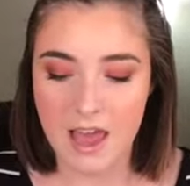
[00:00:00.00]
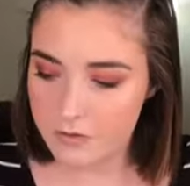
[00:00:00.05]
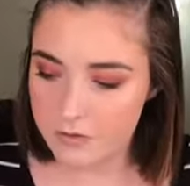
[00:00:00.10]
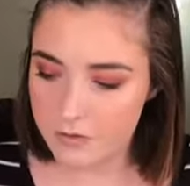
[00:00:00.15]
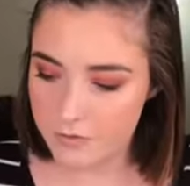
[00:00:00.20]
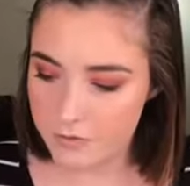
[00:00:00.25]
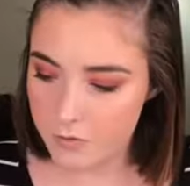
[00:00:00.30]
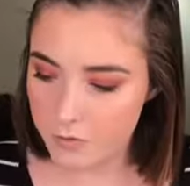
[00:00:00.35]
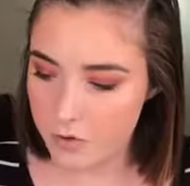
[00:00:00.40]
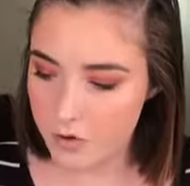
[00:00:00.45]

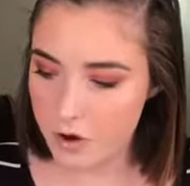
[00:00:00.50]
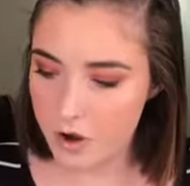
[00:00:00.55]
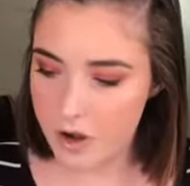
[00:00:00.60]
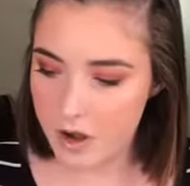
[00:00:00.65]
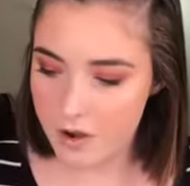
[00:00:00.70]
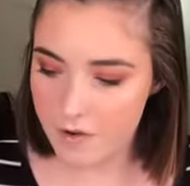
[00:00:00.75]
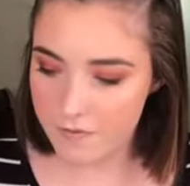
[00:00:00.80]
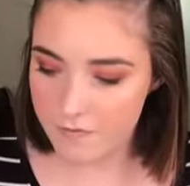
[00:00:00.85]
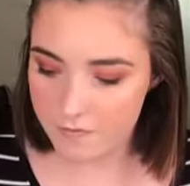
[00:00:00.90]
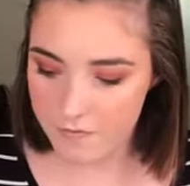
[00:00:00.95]

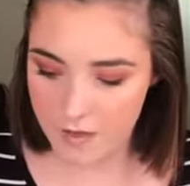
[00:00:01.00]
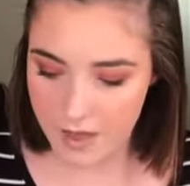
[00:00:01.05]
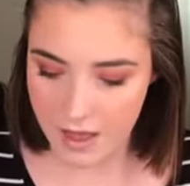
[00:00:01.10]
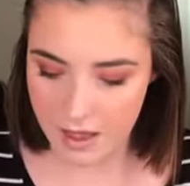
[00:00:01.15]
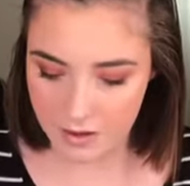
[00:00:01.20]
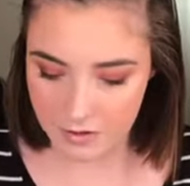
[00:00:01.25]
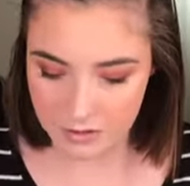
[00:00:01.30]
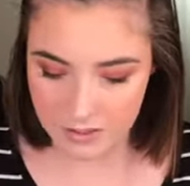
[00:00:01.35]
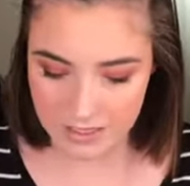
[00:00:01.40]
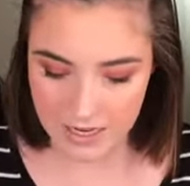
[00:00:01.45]
For
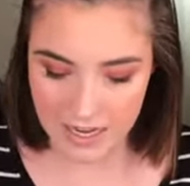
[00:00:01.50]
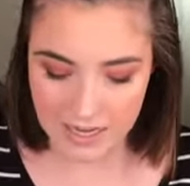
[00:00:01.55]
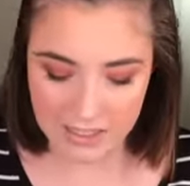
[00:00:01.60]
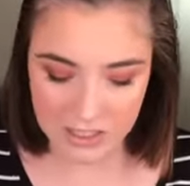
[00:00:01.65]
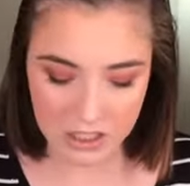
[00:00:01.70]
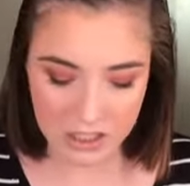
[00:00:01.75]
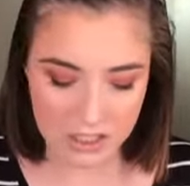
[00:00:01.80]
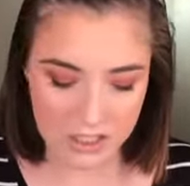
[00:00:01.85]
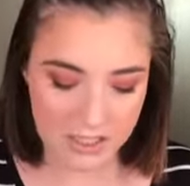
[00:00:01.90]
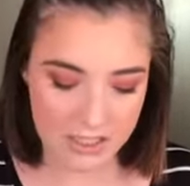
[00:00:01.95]

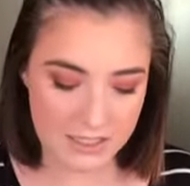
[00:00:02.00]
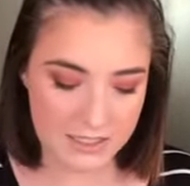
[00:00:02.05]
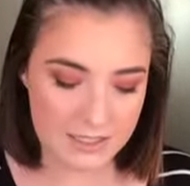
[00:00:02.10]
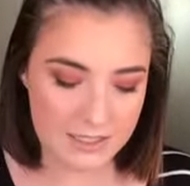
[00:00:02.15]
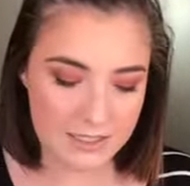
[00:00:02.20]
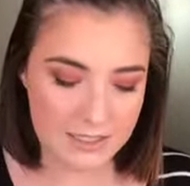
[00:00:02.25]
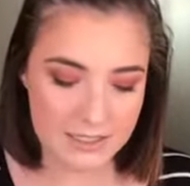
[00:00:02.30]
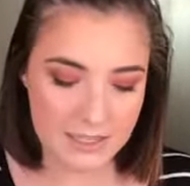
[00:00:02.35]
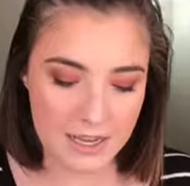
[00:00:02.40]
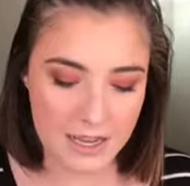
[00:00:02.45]

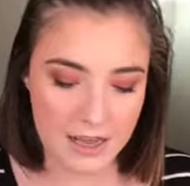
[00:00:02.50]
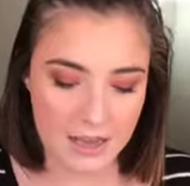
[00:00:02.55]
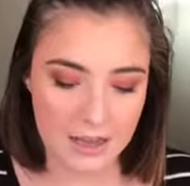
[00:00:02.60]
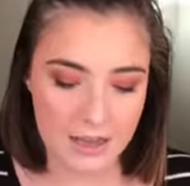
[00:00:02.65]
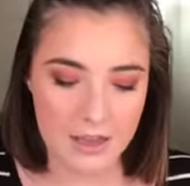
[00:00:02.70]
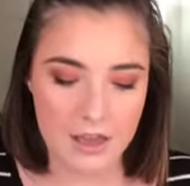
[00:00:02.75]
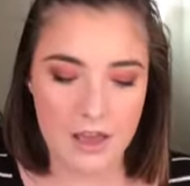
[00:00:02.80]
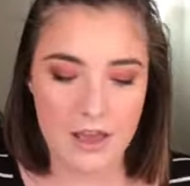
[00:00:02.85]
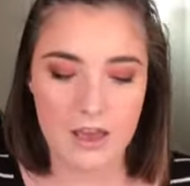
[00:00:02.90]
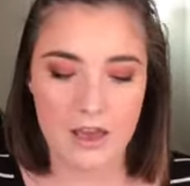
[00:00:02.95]
foundations
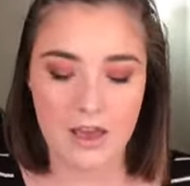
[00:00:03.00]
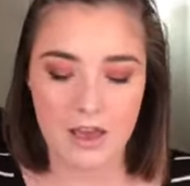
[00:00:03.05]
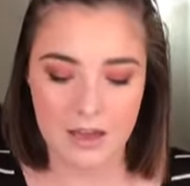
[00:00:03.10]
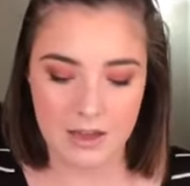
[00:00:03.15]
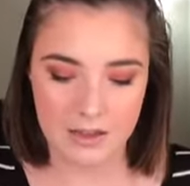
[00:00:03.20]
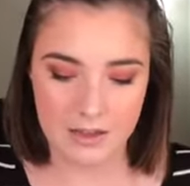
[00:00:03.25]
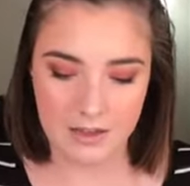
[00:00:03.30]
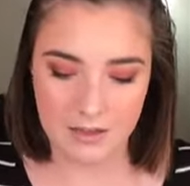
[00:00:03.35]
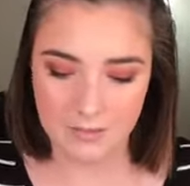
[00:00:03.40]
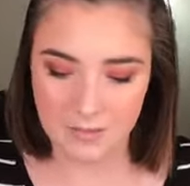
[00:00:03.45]

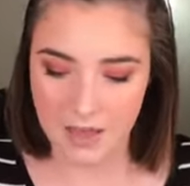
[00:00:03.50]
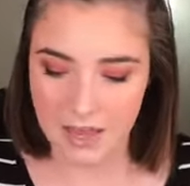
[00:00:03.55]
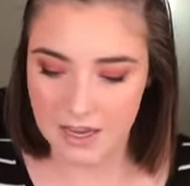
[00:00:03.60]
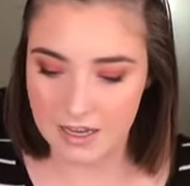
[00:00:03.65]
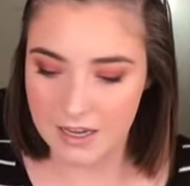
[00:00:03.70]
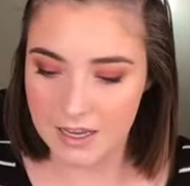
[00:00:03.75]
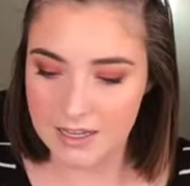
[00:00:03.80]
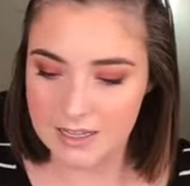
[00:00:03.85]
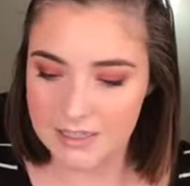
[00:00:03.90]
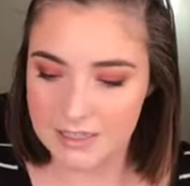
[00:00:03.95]

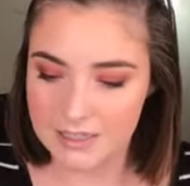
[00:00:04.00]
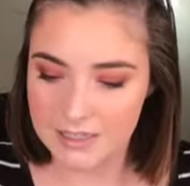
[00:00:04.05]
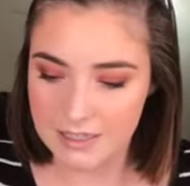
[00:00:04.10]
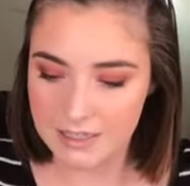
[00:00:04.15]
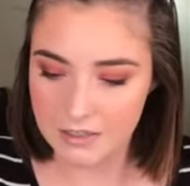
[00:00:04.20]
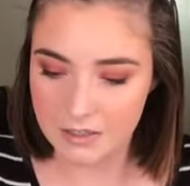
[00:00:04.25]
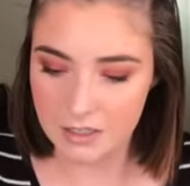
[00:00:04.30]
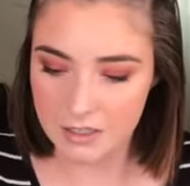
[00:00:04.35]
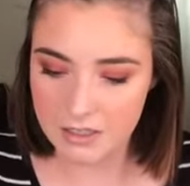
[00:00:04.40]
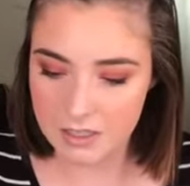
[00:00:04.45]
and
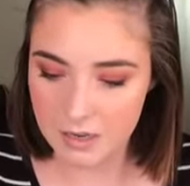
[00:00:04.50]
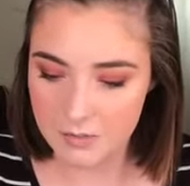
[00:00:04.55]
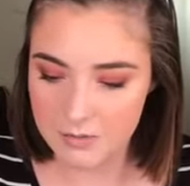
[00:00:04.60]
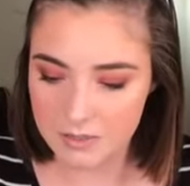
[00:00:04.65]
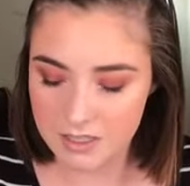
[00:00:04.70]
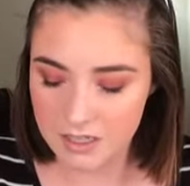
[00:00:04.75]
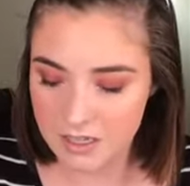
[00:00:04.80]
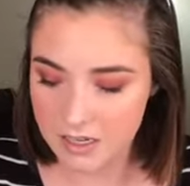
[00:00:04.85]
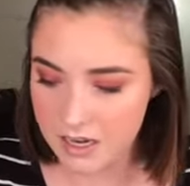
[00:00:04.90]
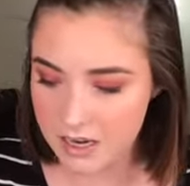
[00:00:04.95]
concealers, I'm
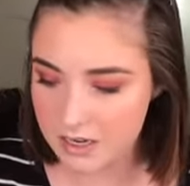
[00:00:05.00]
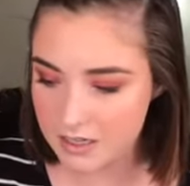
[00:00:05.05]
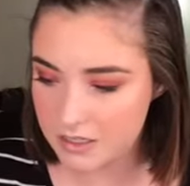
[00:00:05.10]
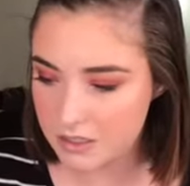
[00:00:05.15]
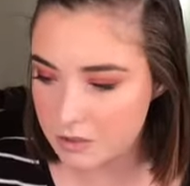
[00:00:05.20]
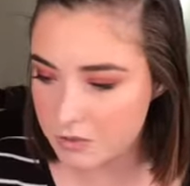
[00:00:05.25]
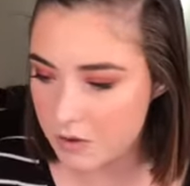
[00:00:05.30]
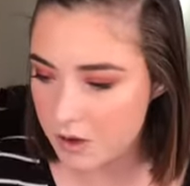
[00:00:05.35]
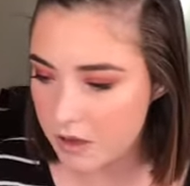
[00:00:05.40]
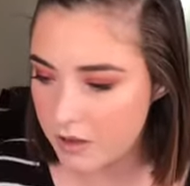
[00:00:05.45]
just going to kind of
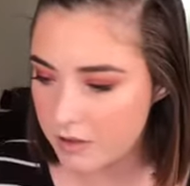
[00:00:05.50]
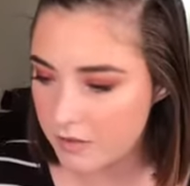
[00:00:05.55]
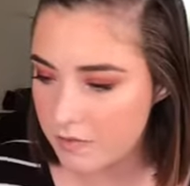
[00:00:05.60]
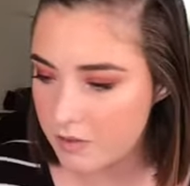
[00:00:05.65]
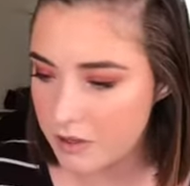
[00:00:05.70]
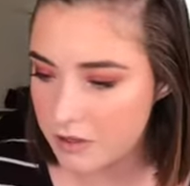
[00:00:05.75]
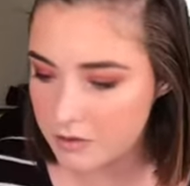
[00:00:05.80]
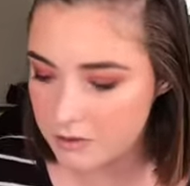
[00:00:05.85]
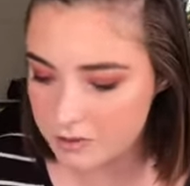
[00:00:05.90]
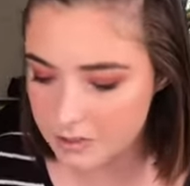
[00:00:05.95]
do all of
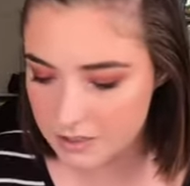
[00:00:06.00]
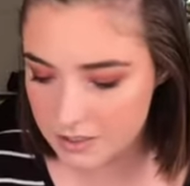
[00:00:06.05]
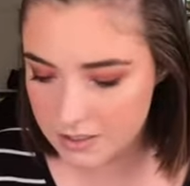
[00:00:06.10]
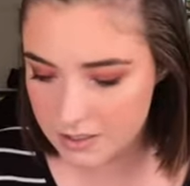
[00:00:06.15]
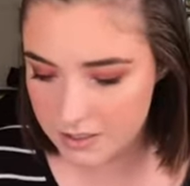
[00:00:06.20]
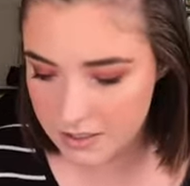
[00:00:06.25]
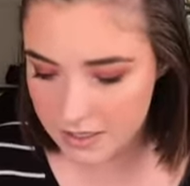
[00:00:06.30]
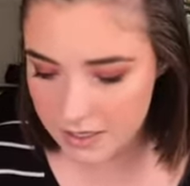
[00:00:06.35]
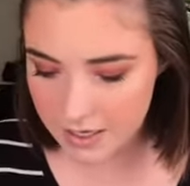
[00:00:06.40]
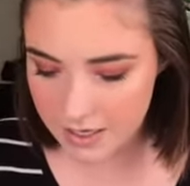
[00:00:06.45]
those